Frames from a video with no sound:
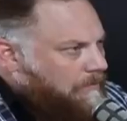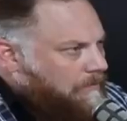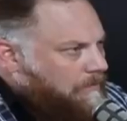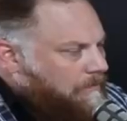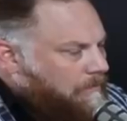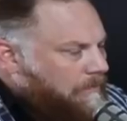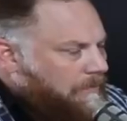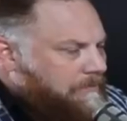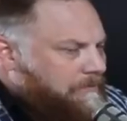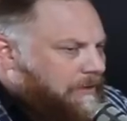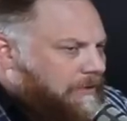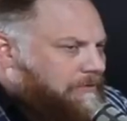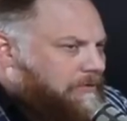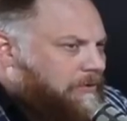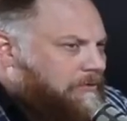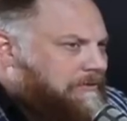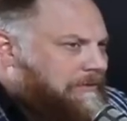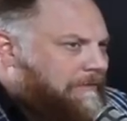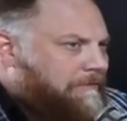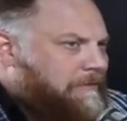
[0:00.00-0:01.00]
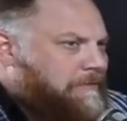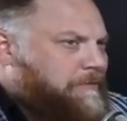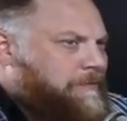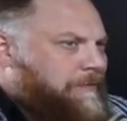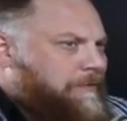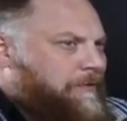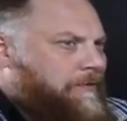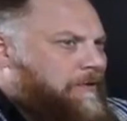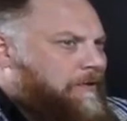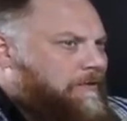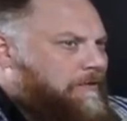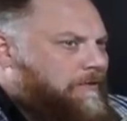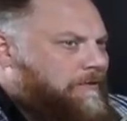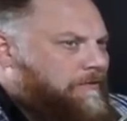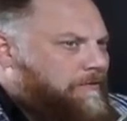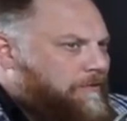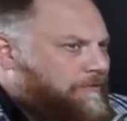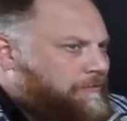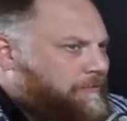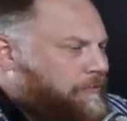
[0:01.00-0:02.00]
well, there's also a difference yeah. between the, the,
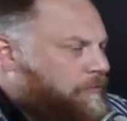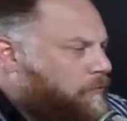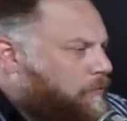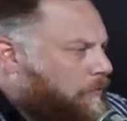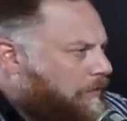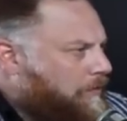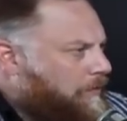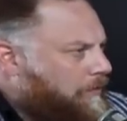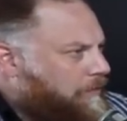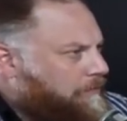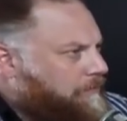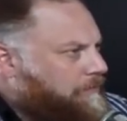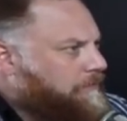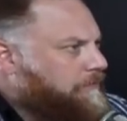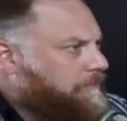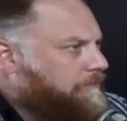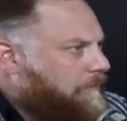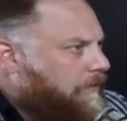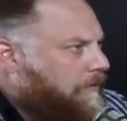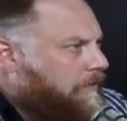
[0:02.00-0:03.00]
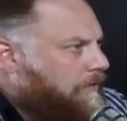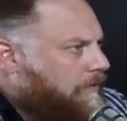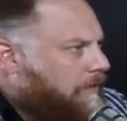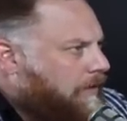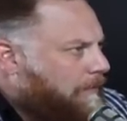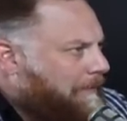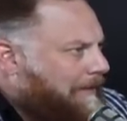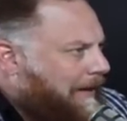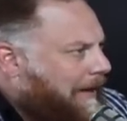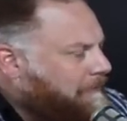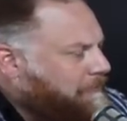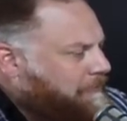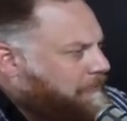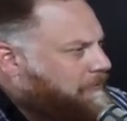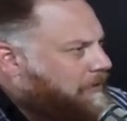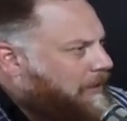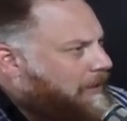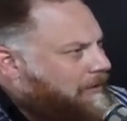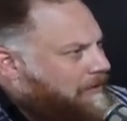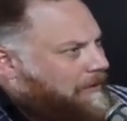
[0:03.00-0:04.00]
the, two words. Yep. I mean, as you're
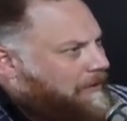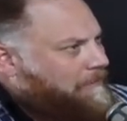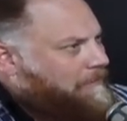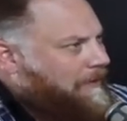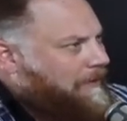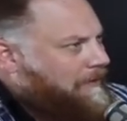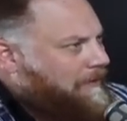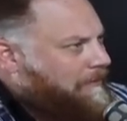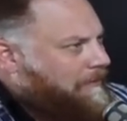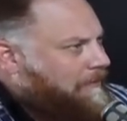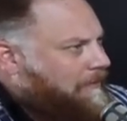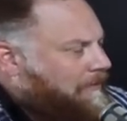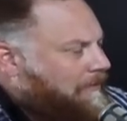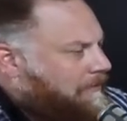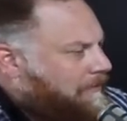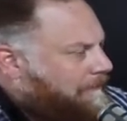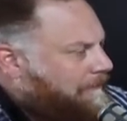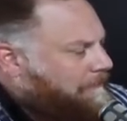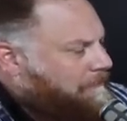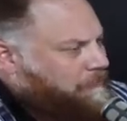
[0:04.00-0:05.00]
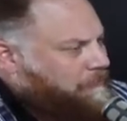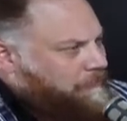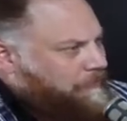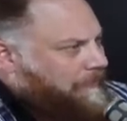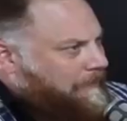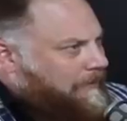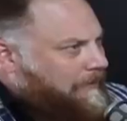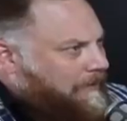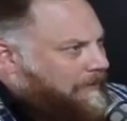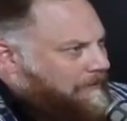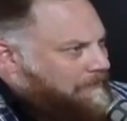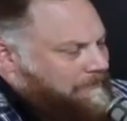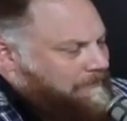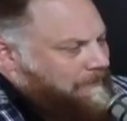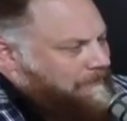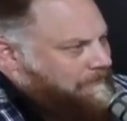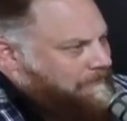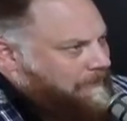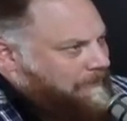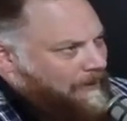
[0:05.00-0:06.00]
talking, I'm thinking uh, the difference between
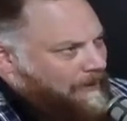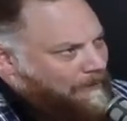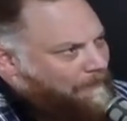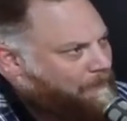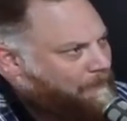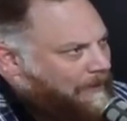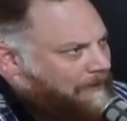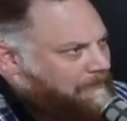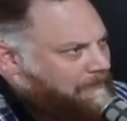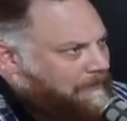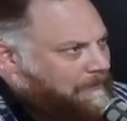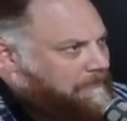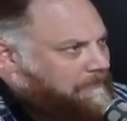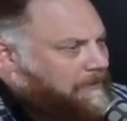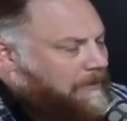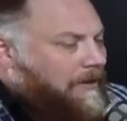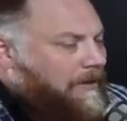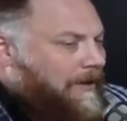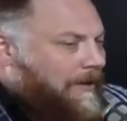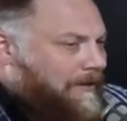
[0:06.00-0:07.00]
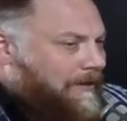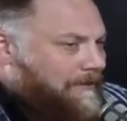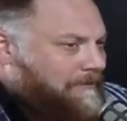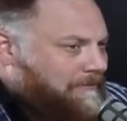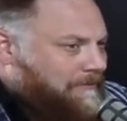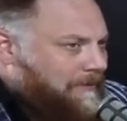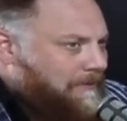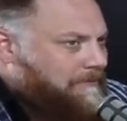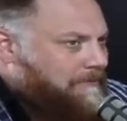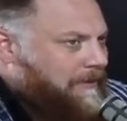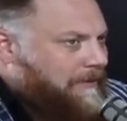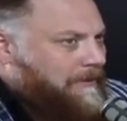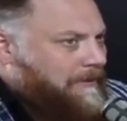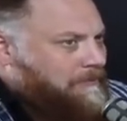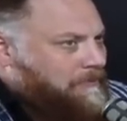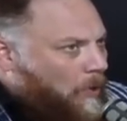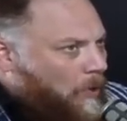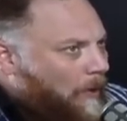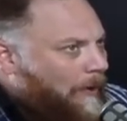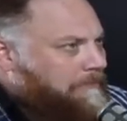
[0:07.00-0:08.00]
assistant and apprentice. Mm-hmm. An assistant is
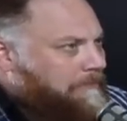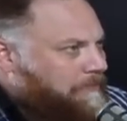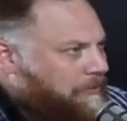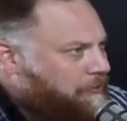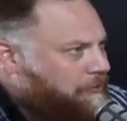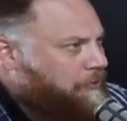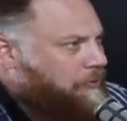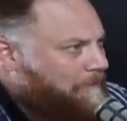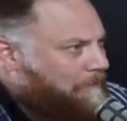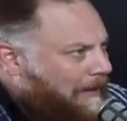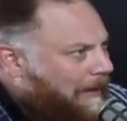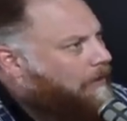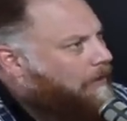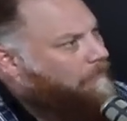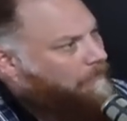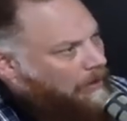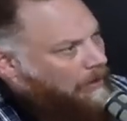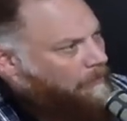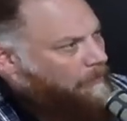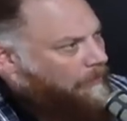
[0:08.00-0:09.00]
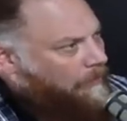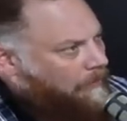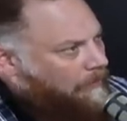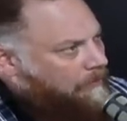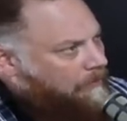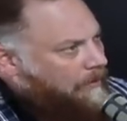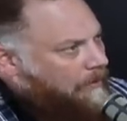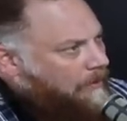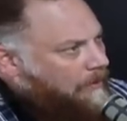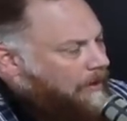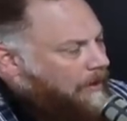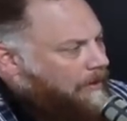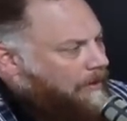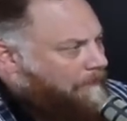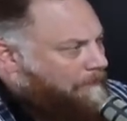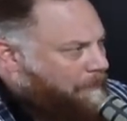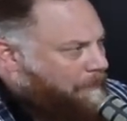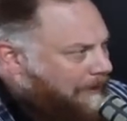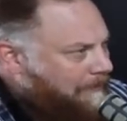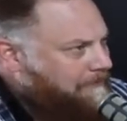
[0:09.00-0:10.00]
going to do my grunt work. Right. An
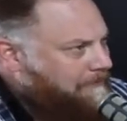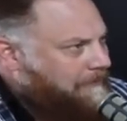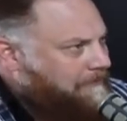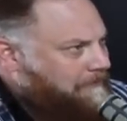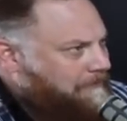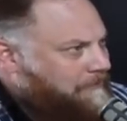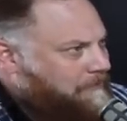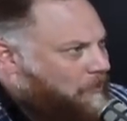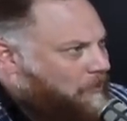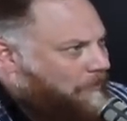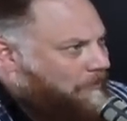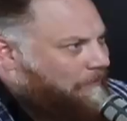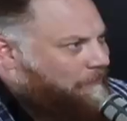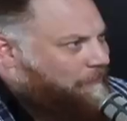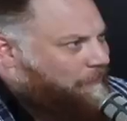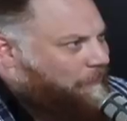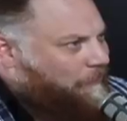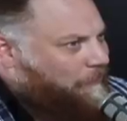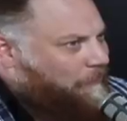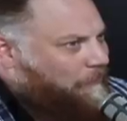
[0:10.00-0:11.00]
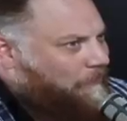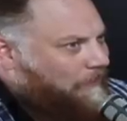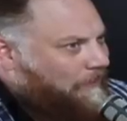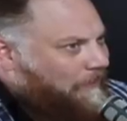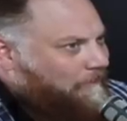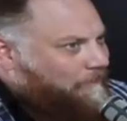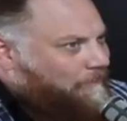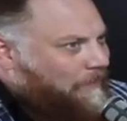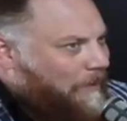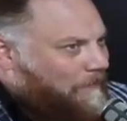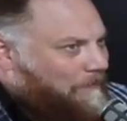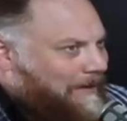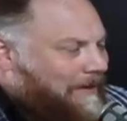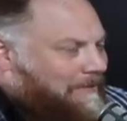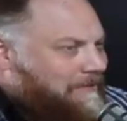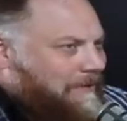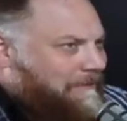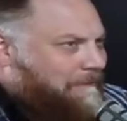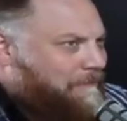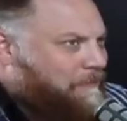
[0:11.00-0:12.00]
apprentice is going to. I mean, I
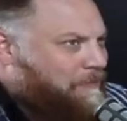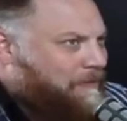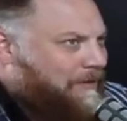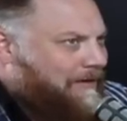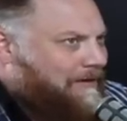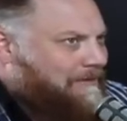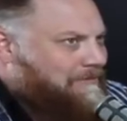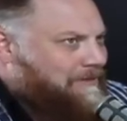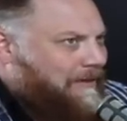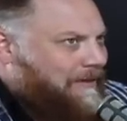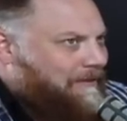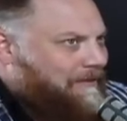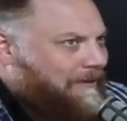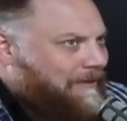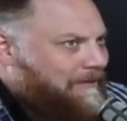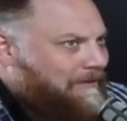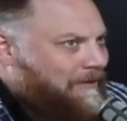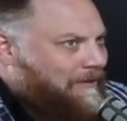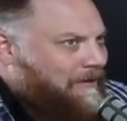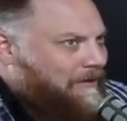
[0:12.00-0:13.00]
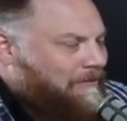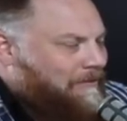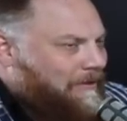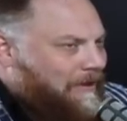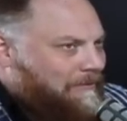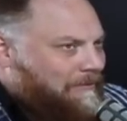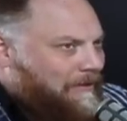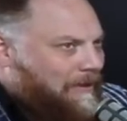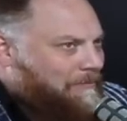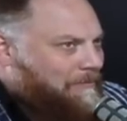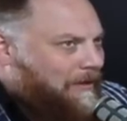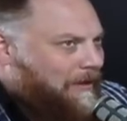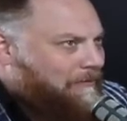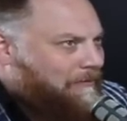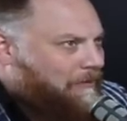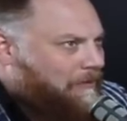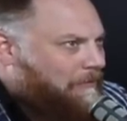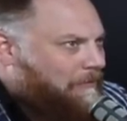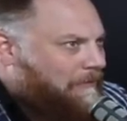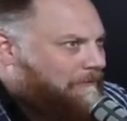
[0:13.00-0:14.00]
think of apprentice like like you know, and I'm a
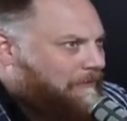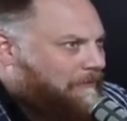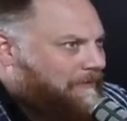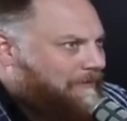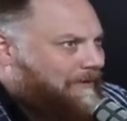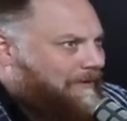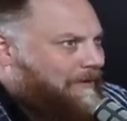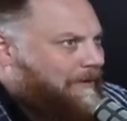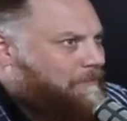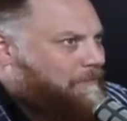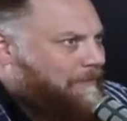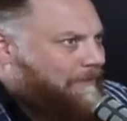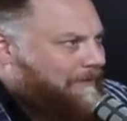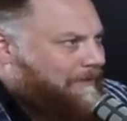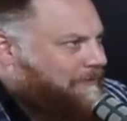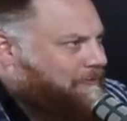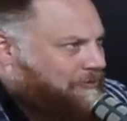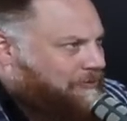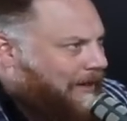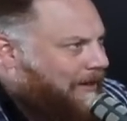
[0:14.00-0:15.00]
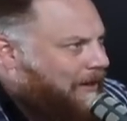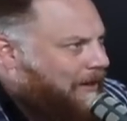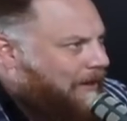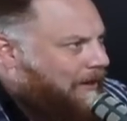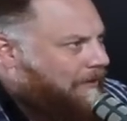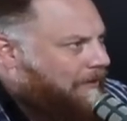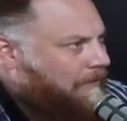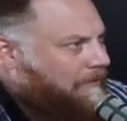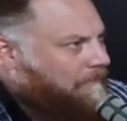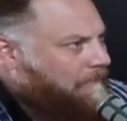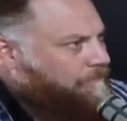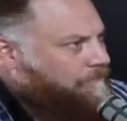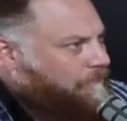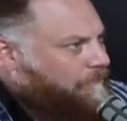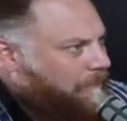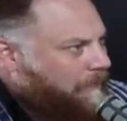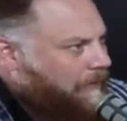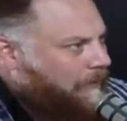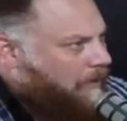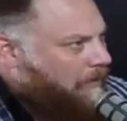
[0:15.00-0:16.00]
little bit of a geek, but like a Jedi.
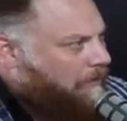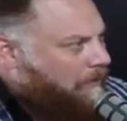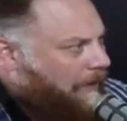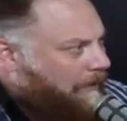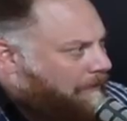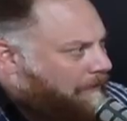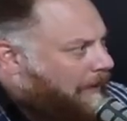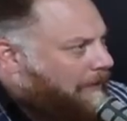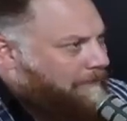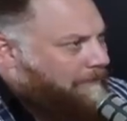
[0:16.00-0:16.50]
Right. You know, and, exactly. and